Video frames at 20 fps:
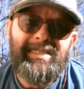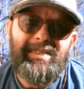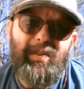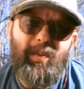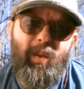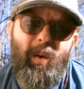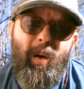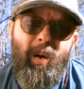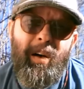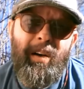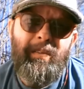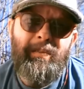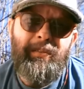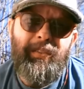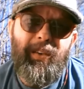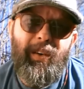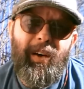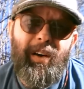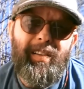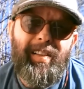warm
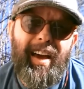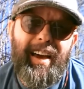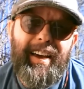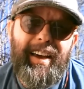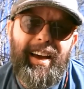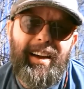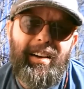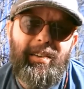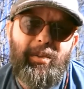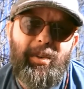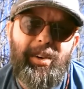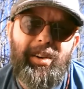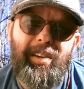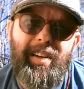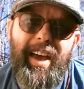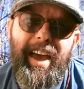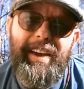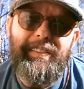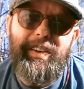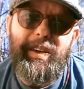for like a real
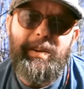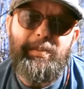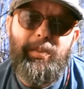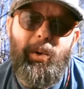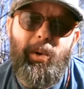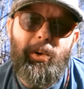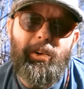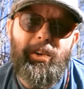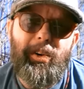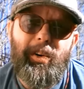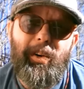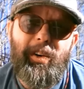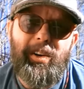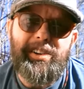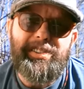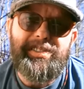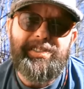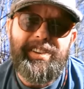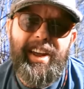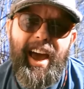heavy porter or a
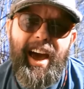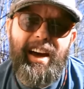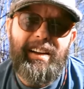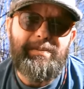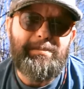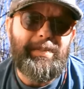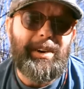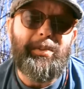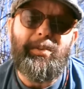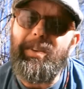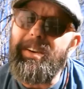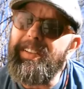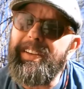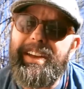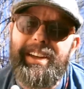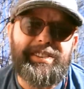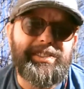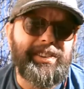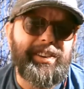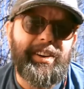stout, but really
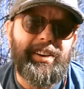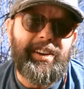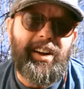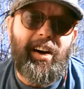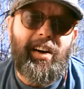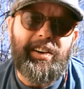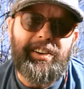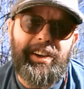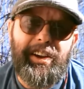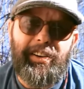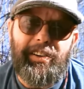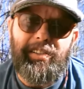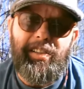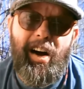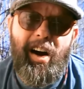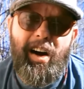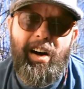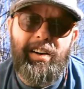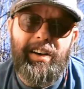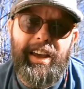it's good all year
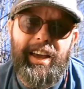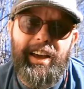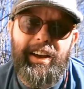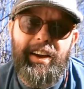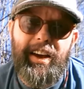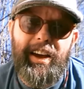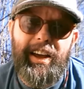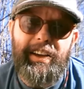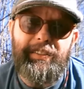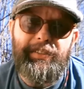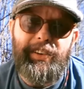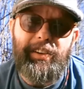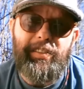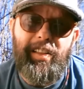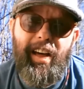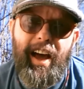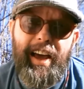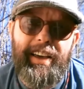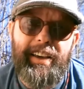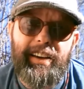long if you
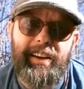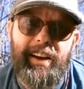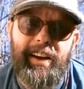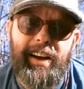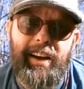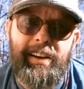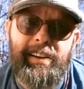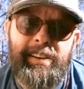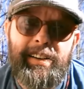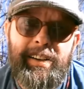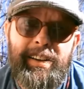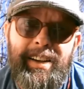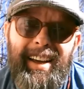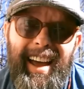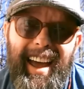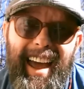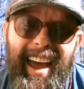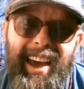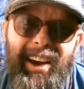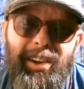like
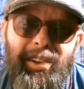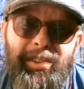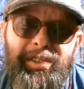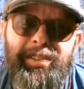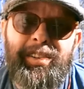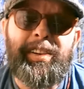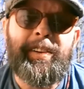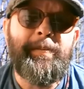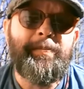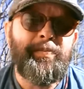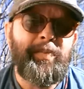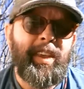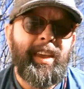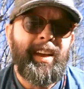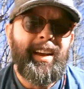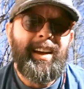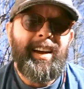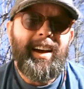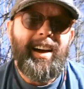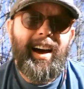ales.
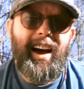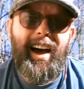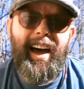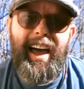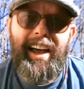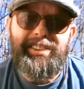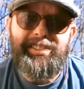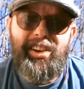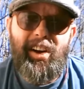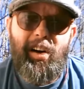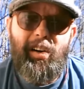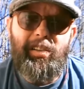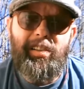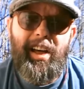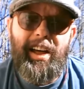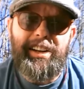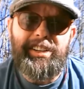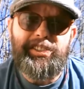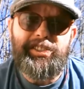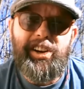Has a whole
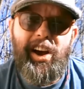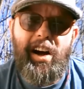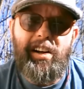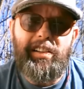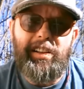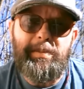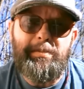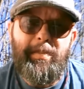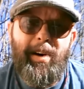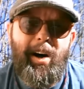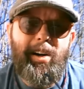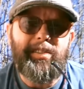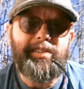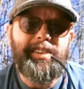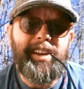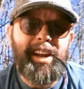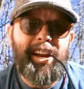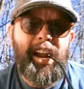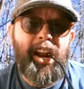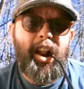lot of chocolate malt
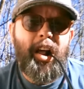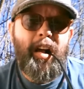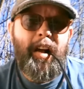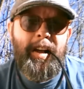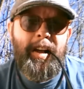in it,